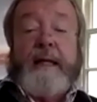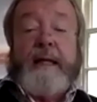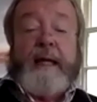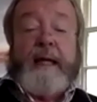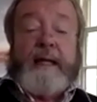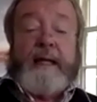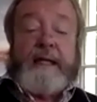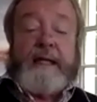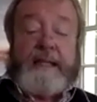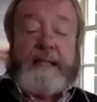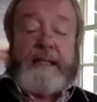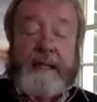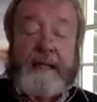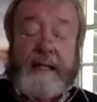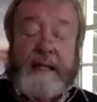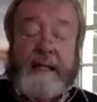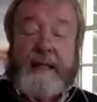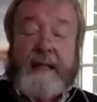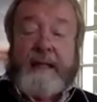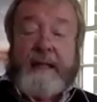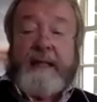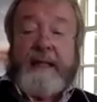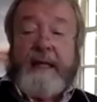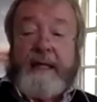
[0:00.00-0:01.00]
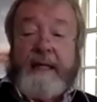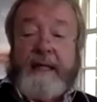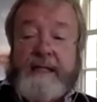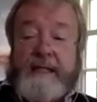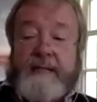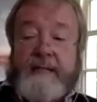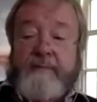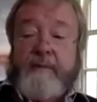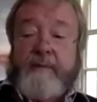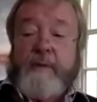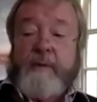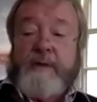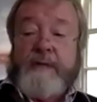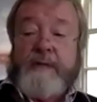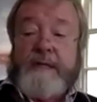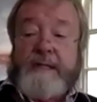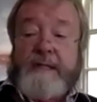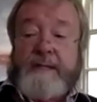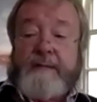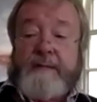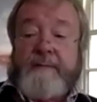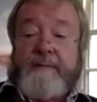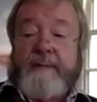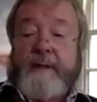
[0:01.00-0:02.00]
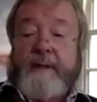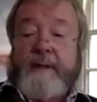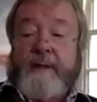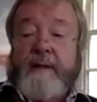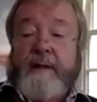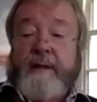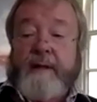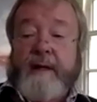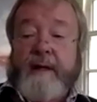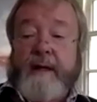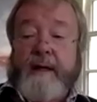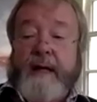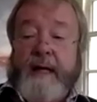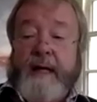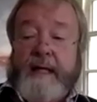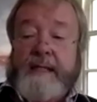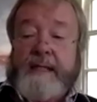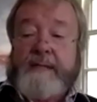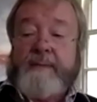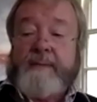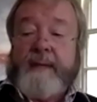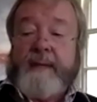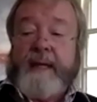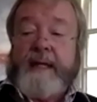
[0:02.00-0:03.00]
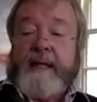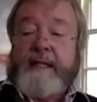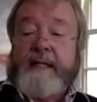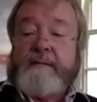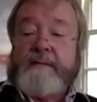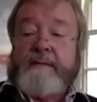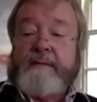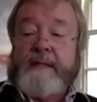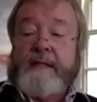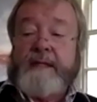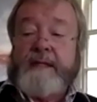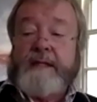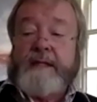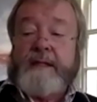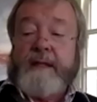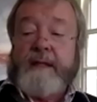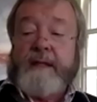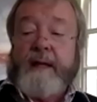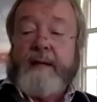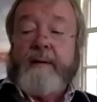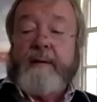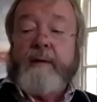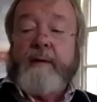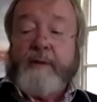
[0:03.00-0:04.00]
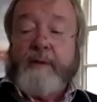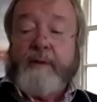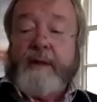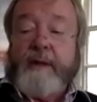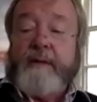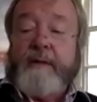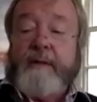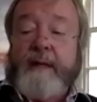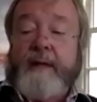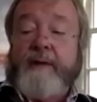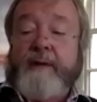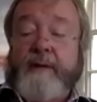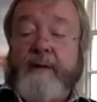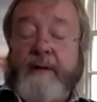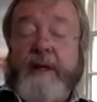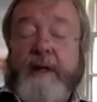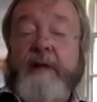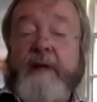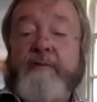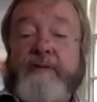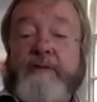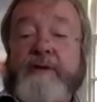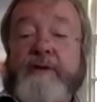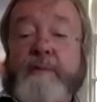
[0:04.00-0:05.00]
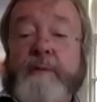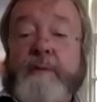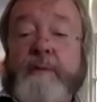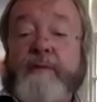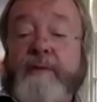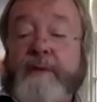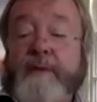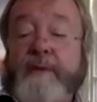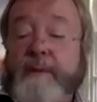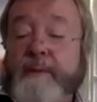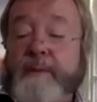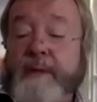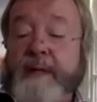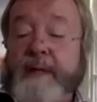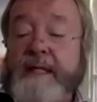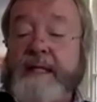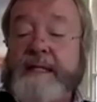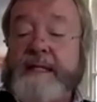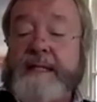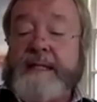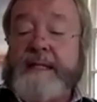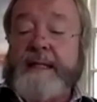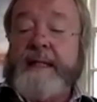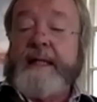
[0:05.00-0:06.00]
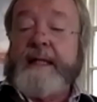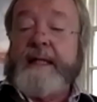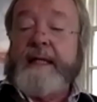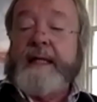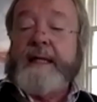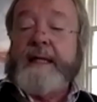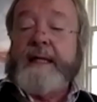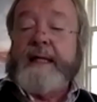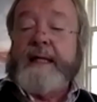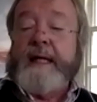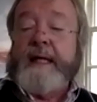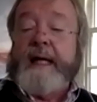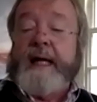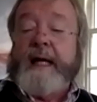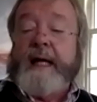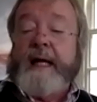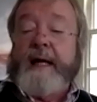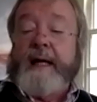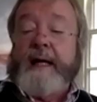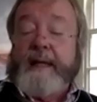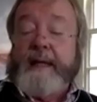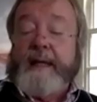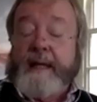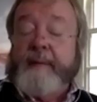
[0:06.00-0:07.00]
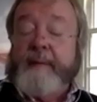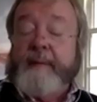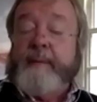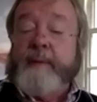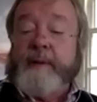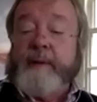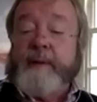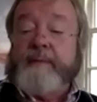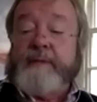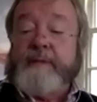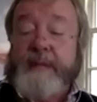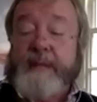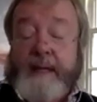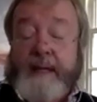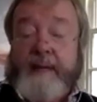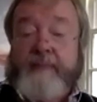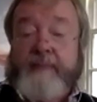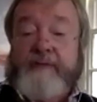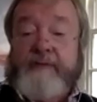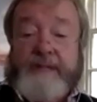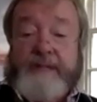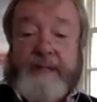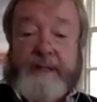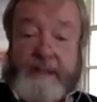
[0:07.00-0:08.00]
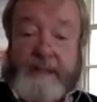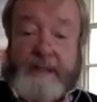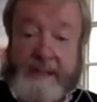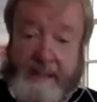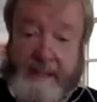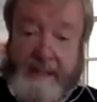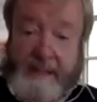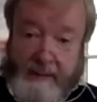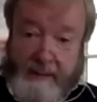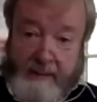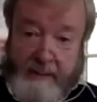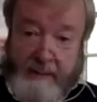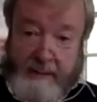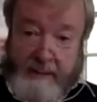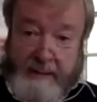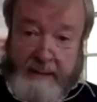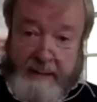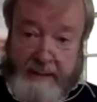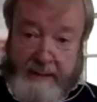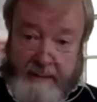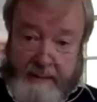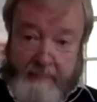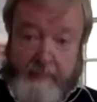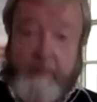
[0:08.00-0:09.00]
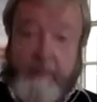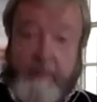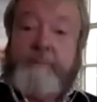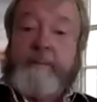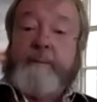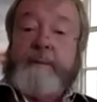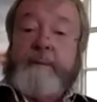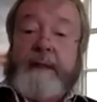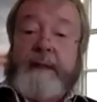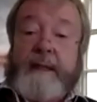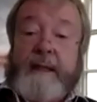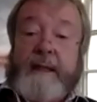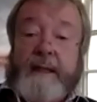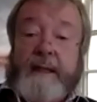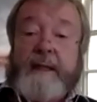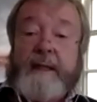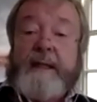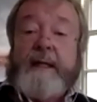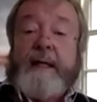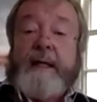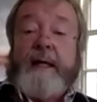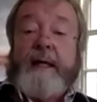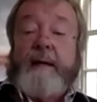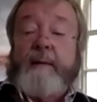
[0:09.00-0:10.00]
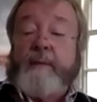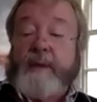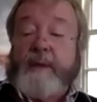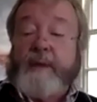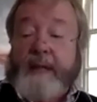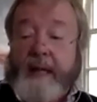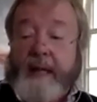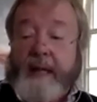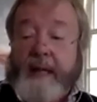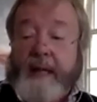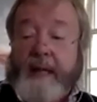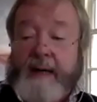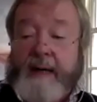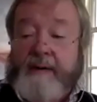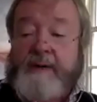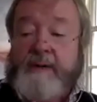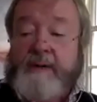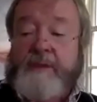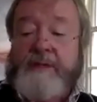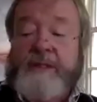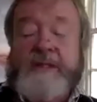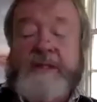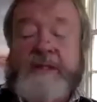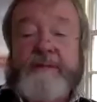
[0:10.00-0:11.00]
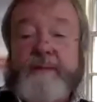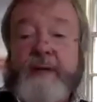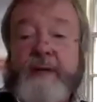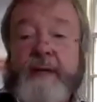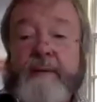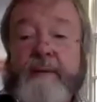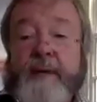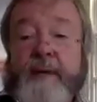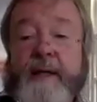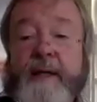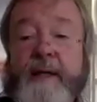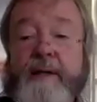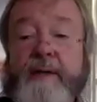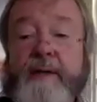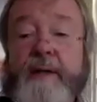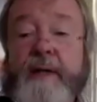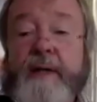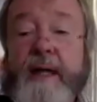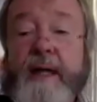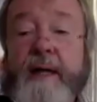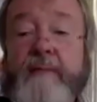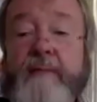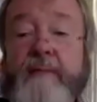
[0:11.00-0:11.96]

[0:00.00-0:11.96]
And certainly in the case of autism, there are aspects which, uh, although they're not comfortable for the person, uh, enable them to have certain skills that probably um, without autism they might not have.